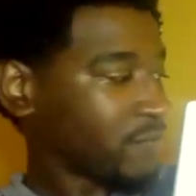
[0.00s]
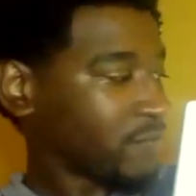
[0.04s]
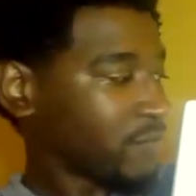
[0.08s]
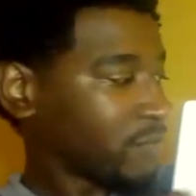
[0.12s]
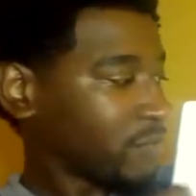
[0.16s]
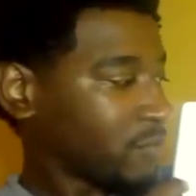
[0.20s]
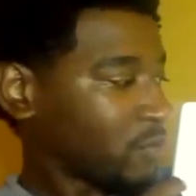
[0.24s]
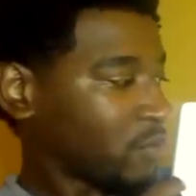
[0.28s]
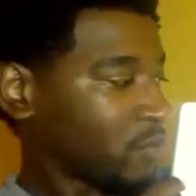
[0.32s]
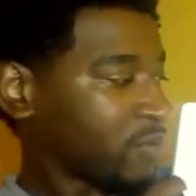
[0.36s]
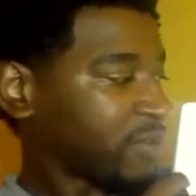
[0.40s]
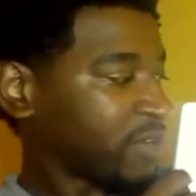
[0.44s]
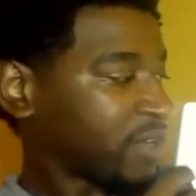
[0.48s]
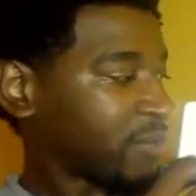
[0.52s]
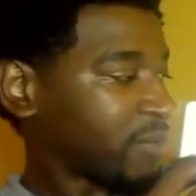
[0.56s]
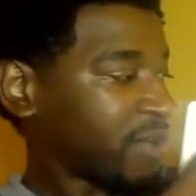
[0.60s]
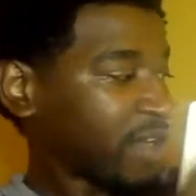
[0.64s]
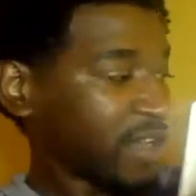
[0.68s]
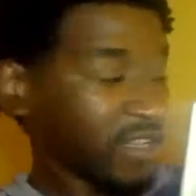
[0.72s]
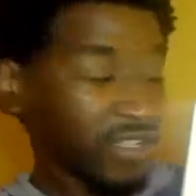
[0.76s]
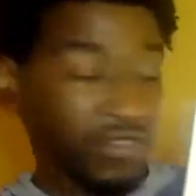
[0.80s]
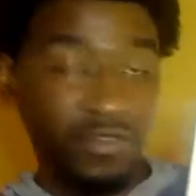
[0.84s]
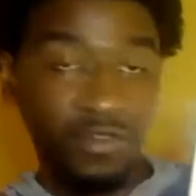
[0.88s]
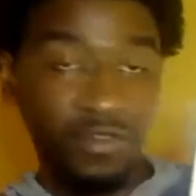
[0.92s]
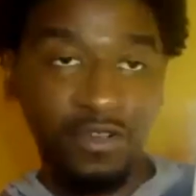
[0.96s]
or to become an
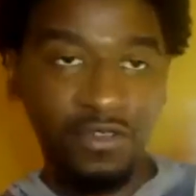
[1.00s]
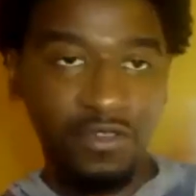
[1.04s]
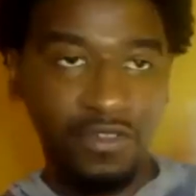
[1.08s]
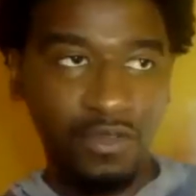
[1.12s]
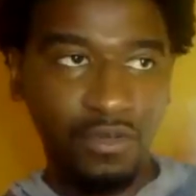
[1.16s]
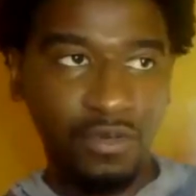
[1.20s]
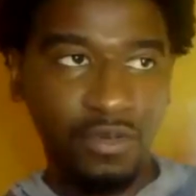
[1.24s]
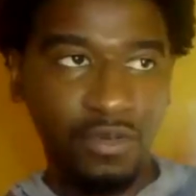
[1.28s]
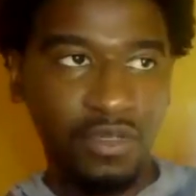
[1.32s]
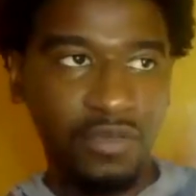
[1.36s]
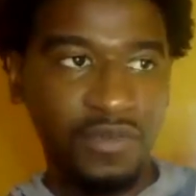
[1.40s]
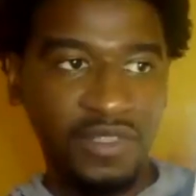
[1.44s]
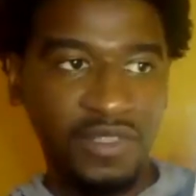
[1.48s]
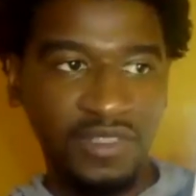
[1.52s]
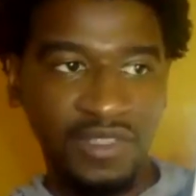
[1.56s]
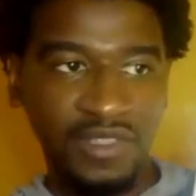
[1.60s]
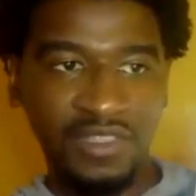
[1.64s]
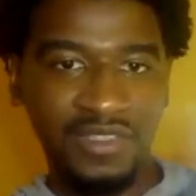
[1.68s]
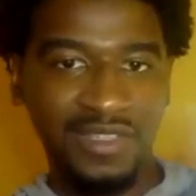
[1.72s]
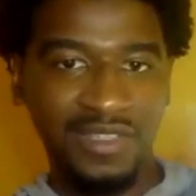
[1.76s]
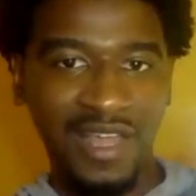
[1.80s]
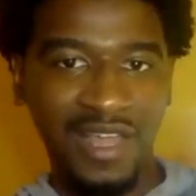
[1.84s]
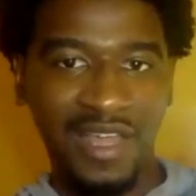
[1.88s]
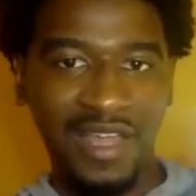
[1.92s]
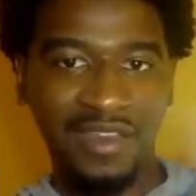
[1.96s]
extrovert intuitive, because that's
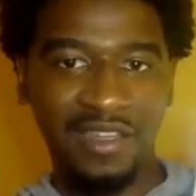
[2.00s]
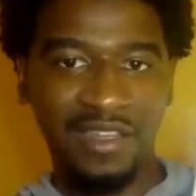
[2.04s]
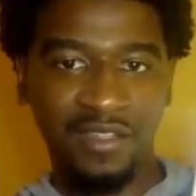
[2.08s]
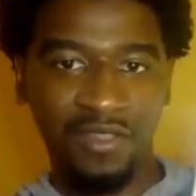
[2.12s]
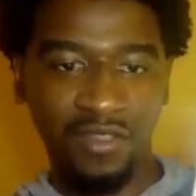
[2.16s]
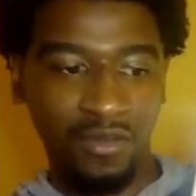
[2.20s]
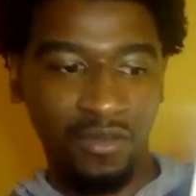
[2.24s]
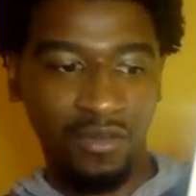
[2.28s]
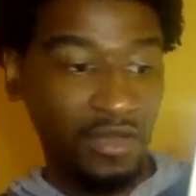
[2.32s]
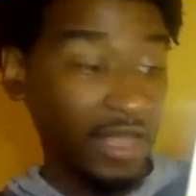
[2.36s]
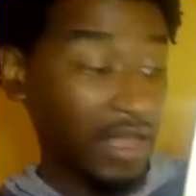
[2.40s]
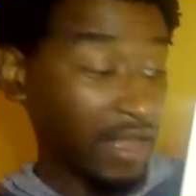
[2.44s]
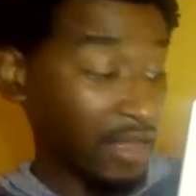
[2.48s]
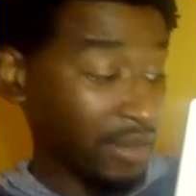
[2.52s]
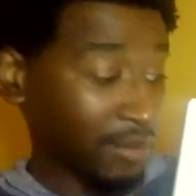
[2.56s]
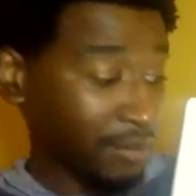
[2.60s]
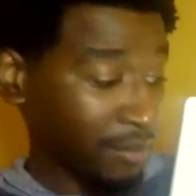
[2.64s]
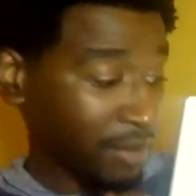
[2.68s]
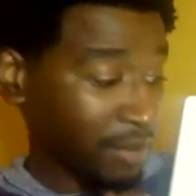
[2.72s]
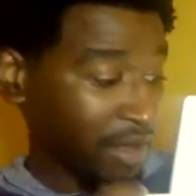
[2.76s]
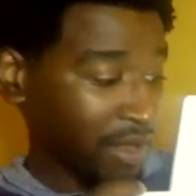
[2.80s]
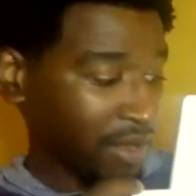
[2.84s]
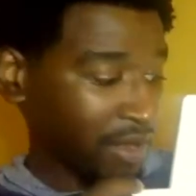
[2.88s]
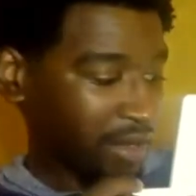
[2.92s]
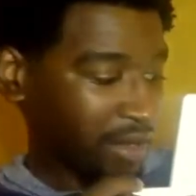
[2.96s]
not in their lane,
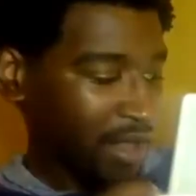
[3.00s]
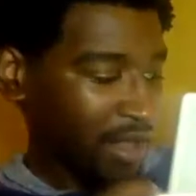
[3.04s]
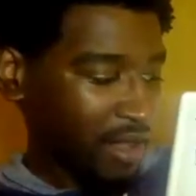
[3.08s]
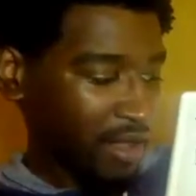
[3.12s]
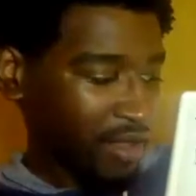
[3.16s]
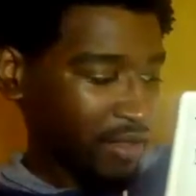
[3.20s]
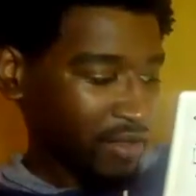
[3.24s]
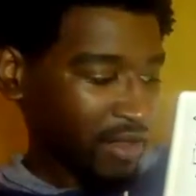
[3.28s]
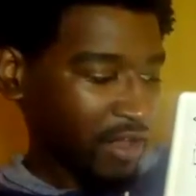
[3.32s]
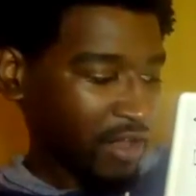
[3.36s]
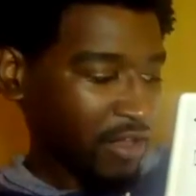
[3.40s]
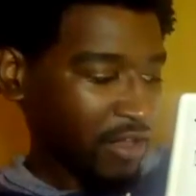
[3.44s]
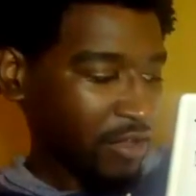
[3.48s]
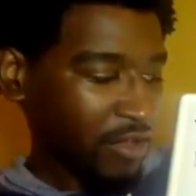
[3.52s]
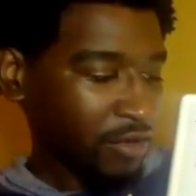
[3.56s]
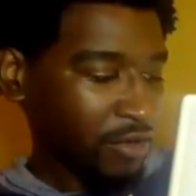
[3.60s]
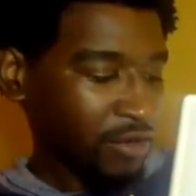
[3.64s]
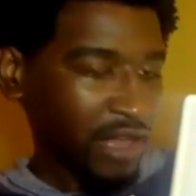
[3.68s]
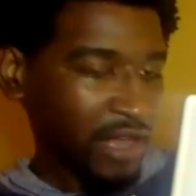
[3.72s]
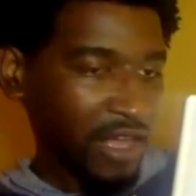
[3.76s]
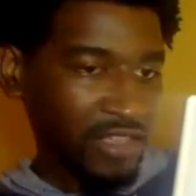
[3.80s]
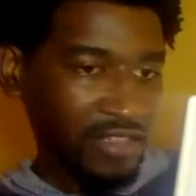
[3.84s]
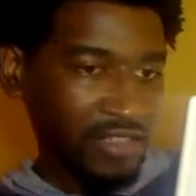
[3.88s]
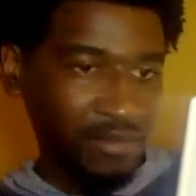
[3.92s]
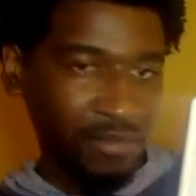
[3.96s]
but it can
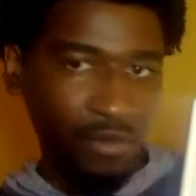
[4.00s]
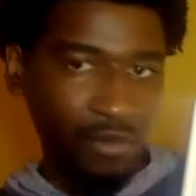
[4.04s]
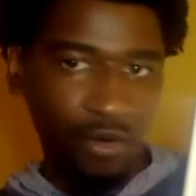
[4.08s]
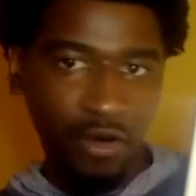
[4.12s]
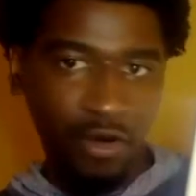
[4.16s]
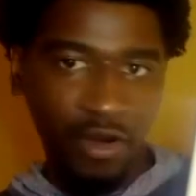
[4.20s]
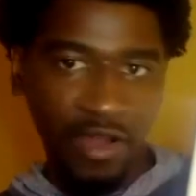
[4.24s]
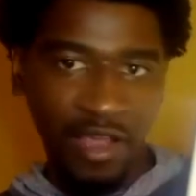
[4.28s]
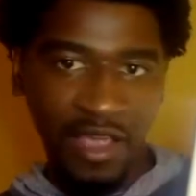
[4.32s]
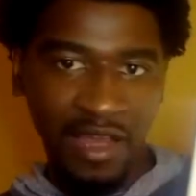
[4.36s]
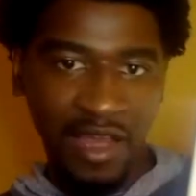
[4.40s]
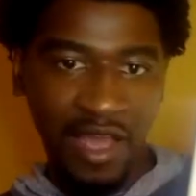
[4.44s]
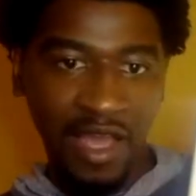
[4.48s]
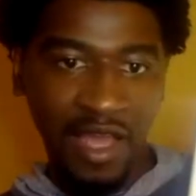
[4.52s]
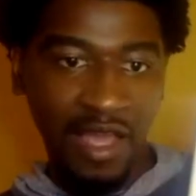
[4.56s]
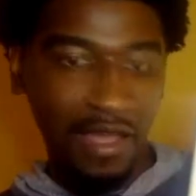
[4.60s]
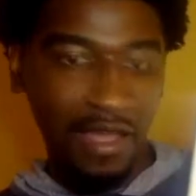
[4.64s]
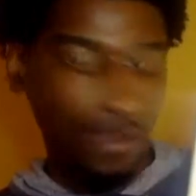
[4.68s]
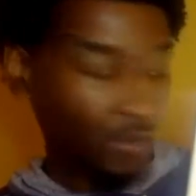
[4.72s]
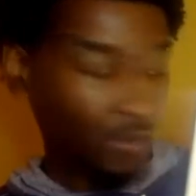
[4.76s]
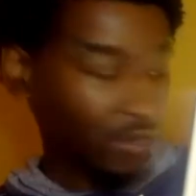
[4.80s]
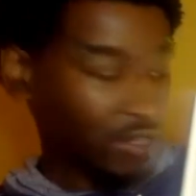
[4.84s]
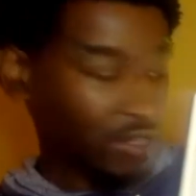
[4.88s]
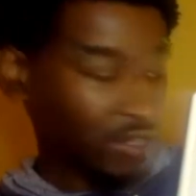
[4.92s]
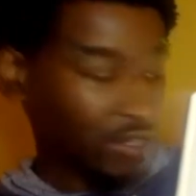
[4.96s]
utilize more NI,
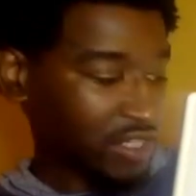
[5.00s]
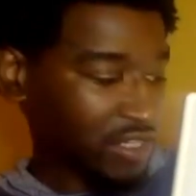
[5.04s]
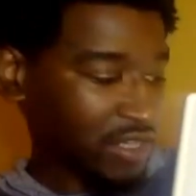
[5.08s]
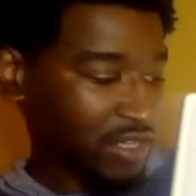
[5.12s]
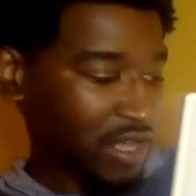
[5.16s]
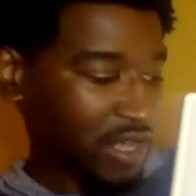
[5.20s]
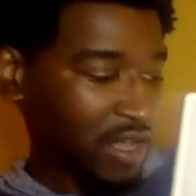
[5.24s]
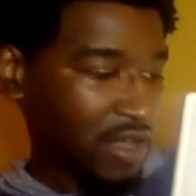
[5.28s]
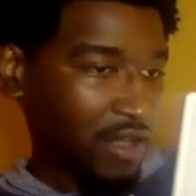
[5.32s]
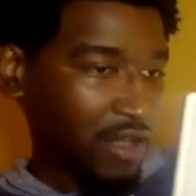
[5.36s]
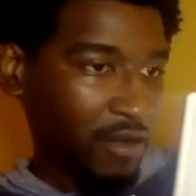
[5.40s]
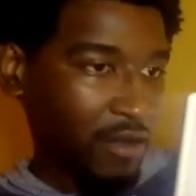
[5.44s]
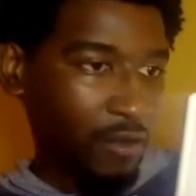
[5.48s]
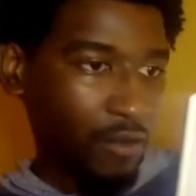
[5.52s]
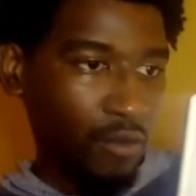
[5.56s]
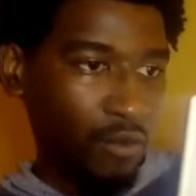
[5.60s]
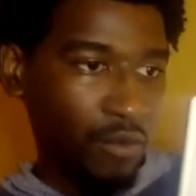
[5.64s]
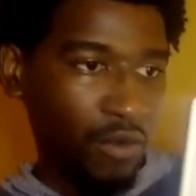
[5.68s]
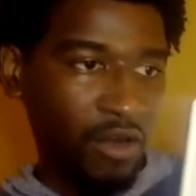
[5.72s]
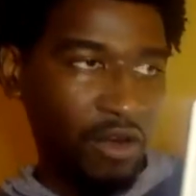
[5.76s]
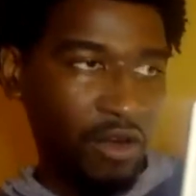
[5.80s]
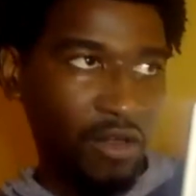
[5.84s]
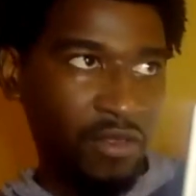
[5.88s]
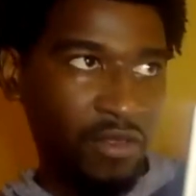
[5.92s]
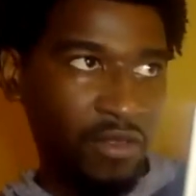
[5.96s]
which is what
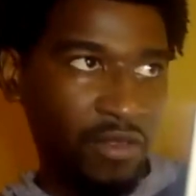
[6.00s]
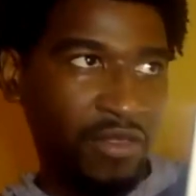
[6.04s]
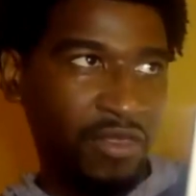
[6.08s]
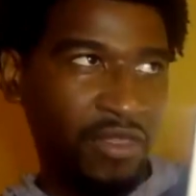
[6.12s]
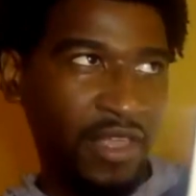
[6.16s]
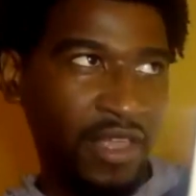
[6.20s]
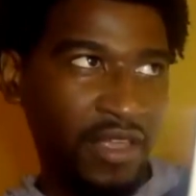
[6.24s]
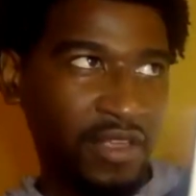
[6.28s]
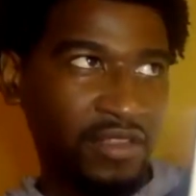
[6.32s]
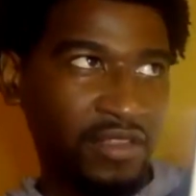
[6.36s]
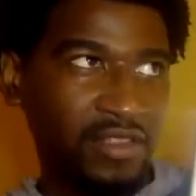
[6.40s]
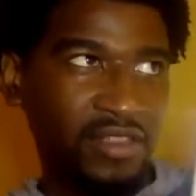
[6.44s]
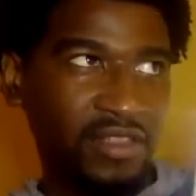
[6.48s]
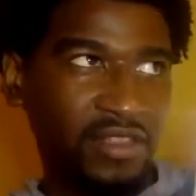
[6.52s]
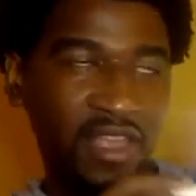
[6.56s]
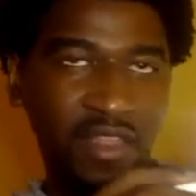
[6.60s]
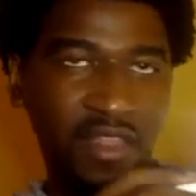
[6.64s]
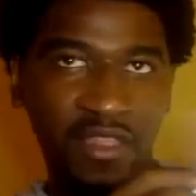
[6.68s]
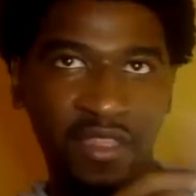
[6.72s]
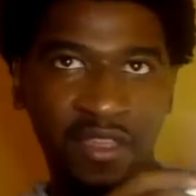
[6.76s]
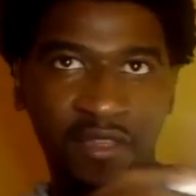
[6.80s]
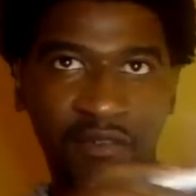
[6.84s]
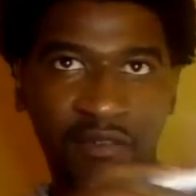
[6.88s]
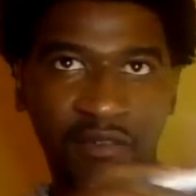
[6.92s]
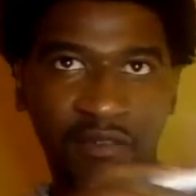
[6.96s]
are the things in
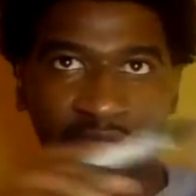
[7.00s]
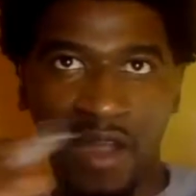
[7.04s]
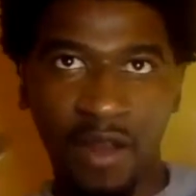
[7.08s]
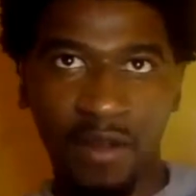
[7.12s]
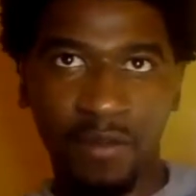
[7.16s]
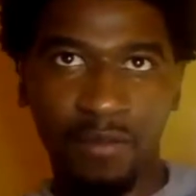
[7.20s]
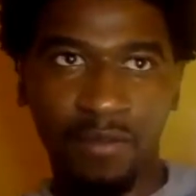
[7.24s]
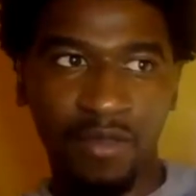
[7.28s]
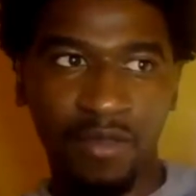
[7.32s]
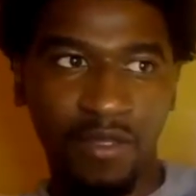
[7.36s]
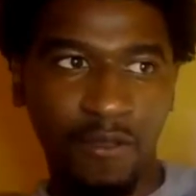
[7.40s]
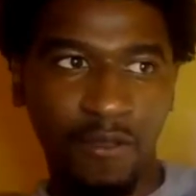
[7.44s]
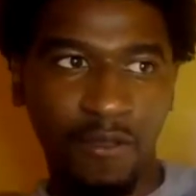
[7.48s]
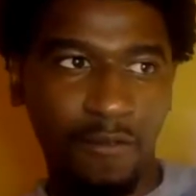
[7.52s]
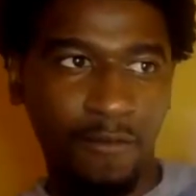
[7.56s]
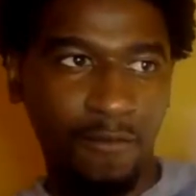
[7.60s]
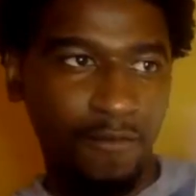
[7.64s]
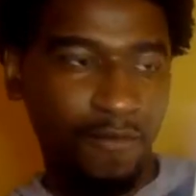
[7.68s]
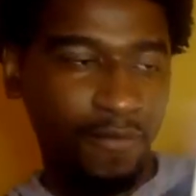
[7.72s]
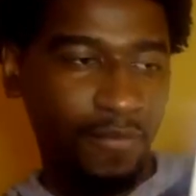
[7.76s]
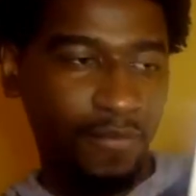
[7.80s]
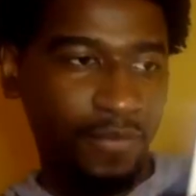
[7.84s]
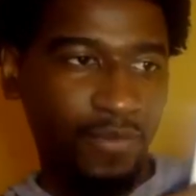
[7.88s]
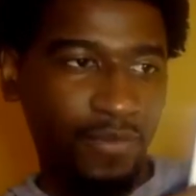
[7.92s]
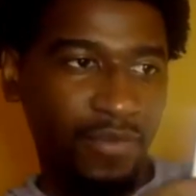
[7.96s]
the environment
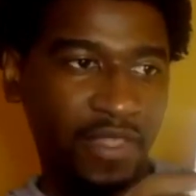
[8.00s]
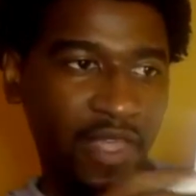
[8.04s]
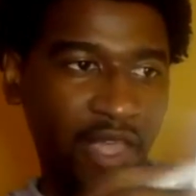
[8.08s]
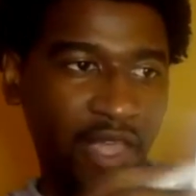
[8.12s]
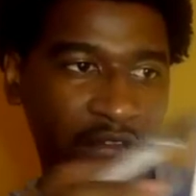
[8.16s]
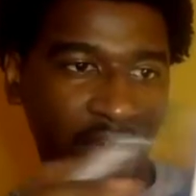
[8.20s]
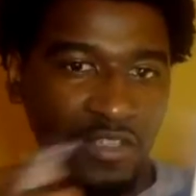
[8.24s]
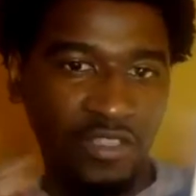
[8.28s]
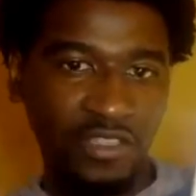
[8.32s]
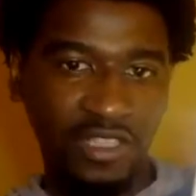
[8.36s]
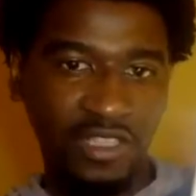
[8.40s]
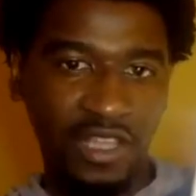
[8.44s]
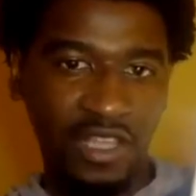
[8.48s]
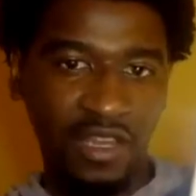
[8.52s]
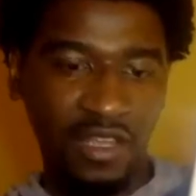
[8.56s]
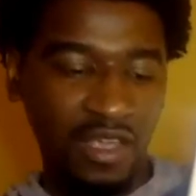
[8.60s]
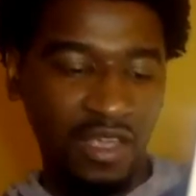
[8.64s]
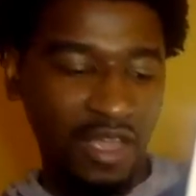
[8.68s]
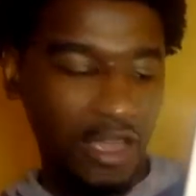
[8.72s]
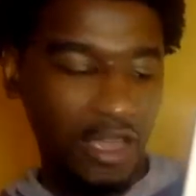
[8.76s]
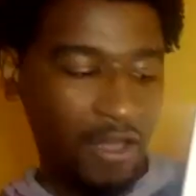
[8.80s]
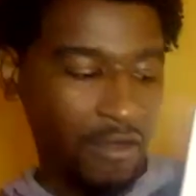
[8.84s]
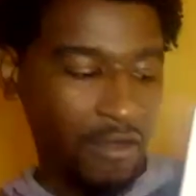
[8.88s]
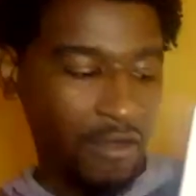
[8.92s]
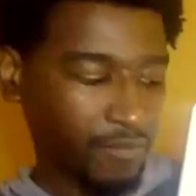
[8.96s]
that are standing
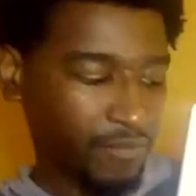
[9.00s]
out,